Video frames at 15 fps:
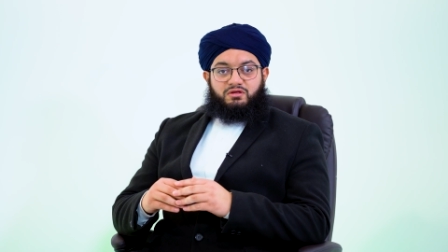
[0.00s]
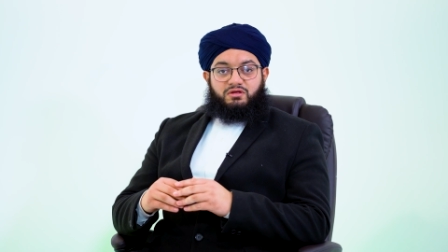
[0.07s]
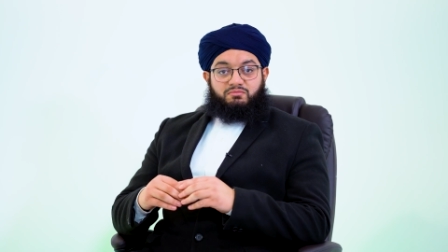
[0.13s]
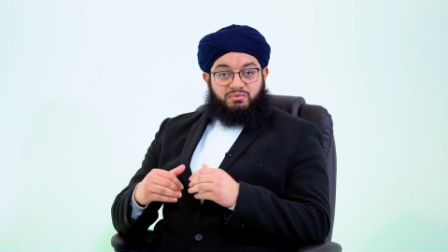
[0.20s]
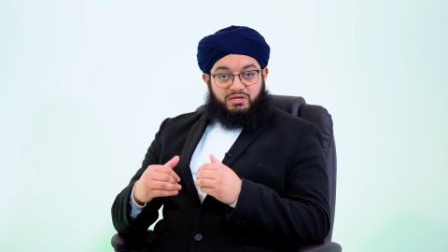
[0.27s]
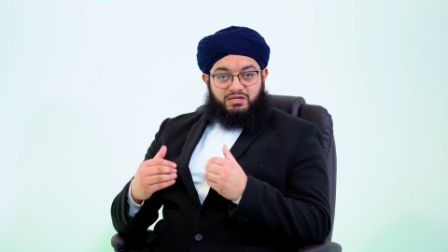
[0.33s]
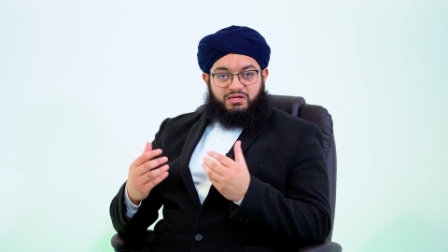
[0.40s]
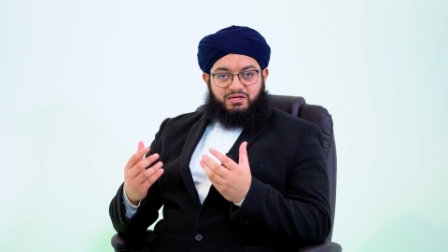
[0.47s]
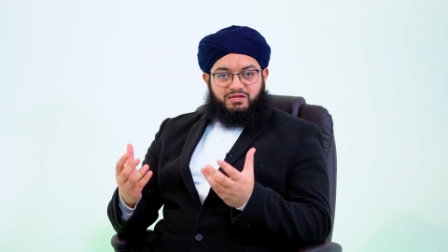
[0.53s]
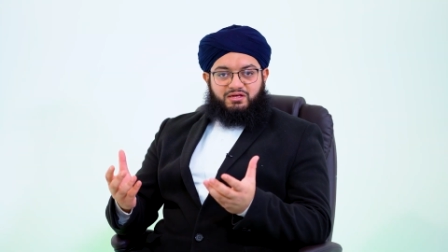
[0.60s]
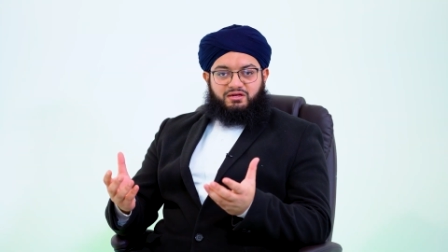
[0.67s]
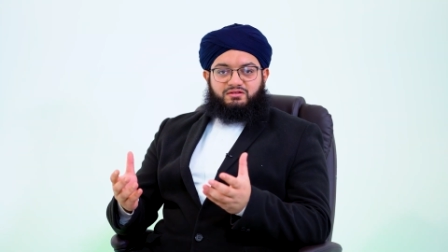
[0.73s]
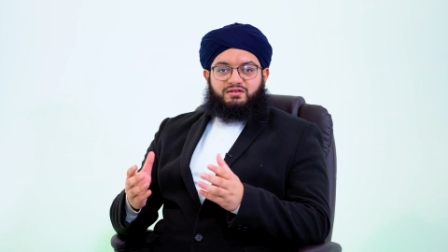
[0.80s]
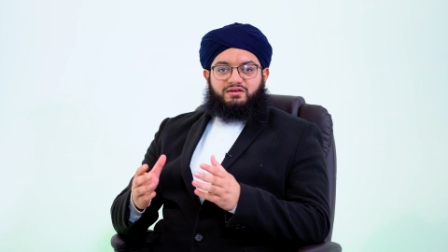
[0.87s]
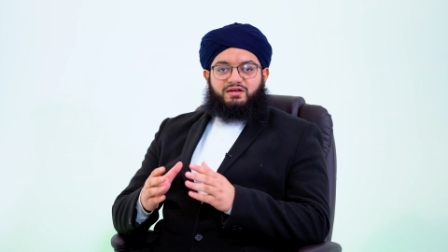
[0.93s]
meaning in
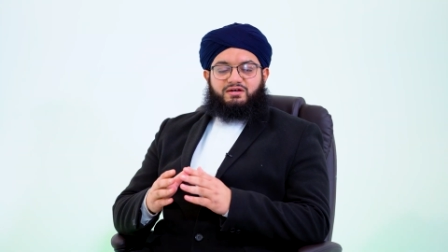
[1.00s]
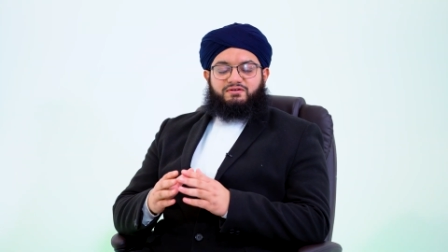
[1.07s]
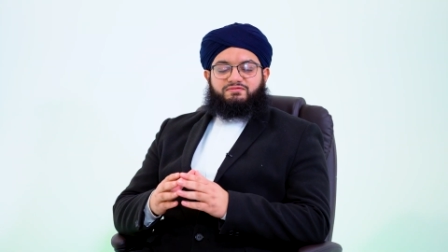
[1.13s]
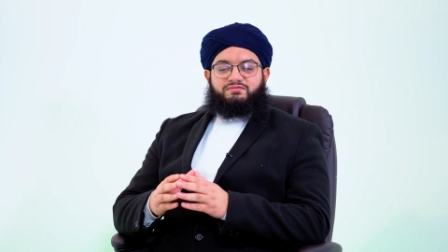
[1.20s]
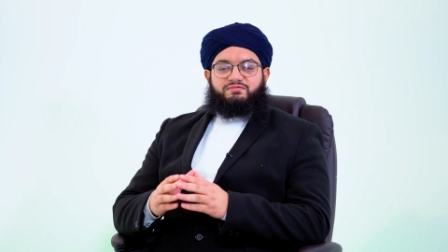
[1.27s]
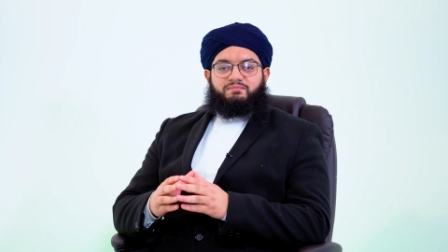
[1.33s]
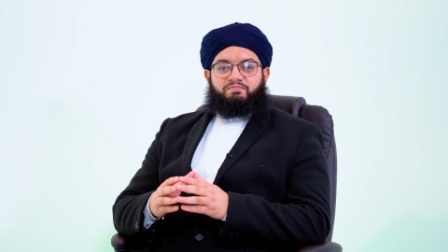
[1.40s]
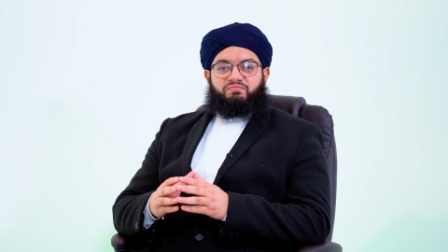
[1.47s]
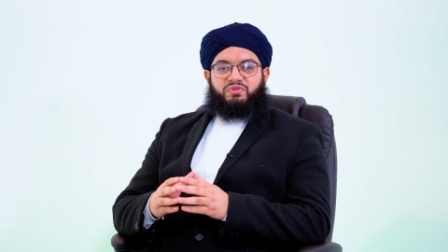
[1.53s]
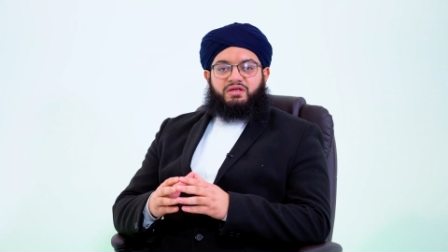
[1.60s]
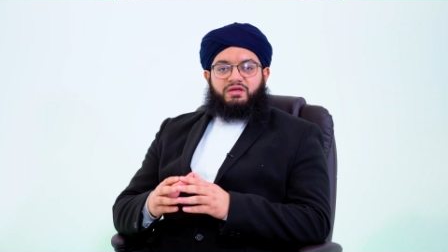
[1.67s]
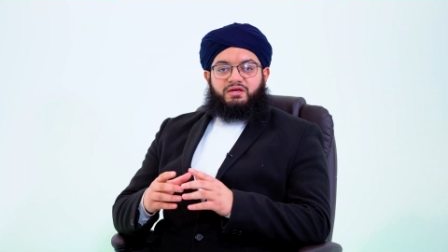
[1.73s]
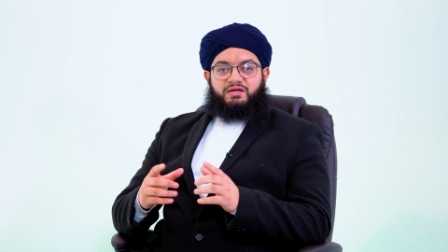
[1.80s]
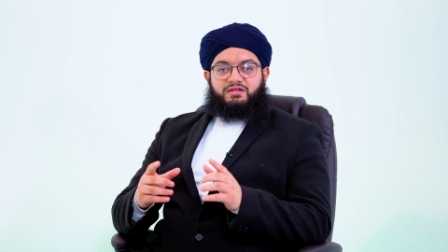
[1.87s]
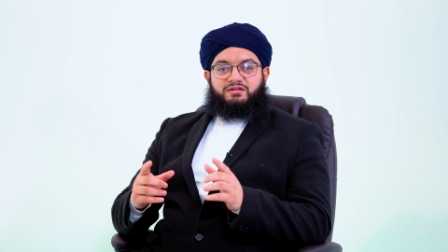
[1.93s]

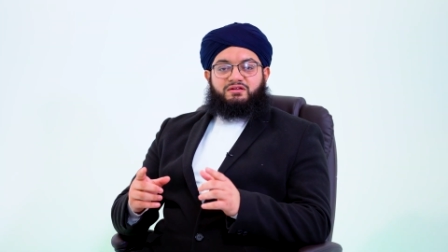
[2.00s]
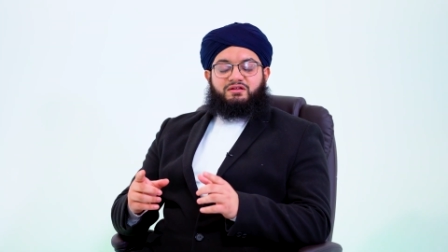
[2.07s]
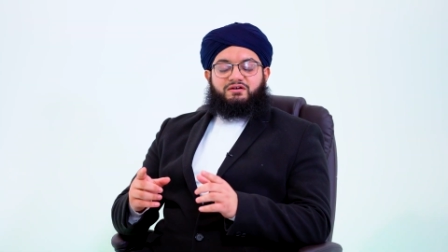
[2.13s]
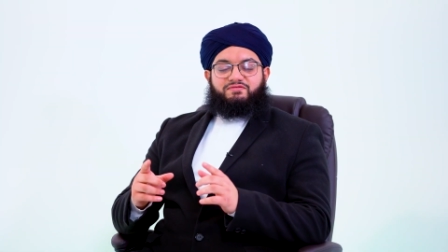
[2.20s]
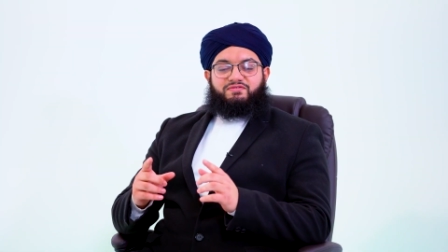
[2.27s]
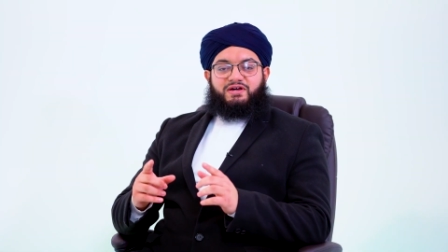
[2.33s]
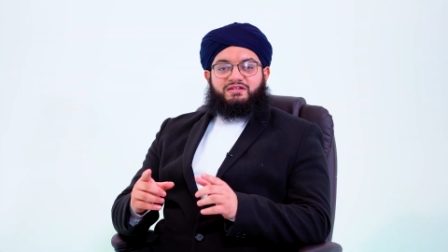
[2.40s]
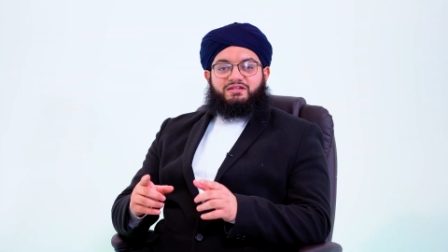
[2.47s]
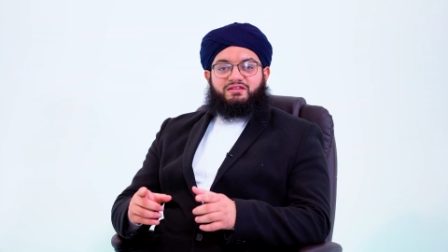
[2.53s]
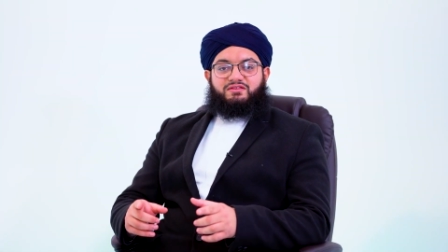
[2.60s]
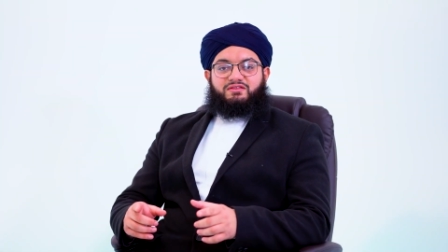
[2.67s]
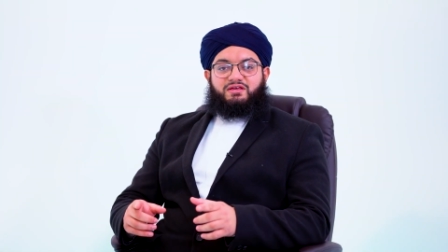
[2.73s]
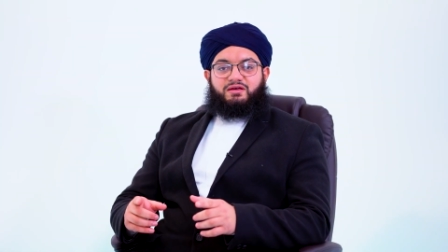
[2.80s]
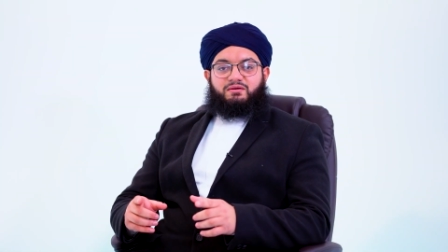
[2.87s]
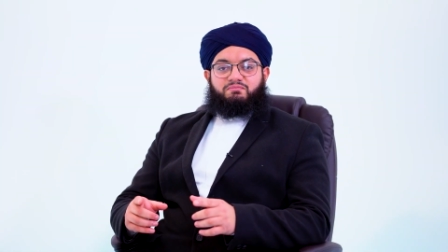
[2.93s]
i'tikaf. He did not find it
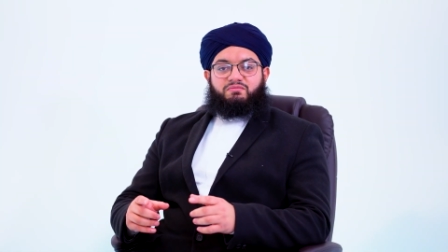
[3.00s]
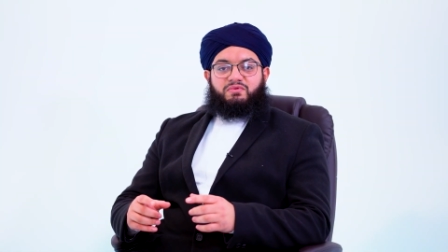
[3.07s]
there.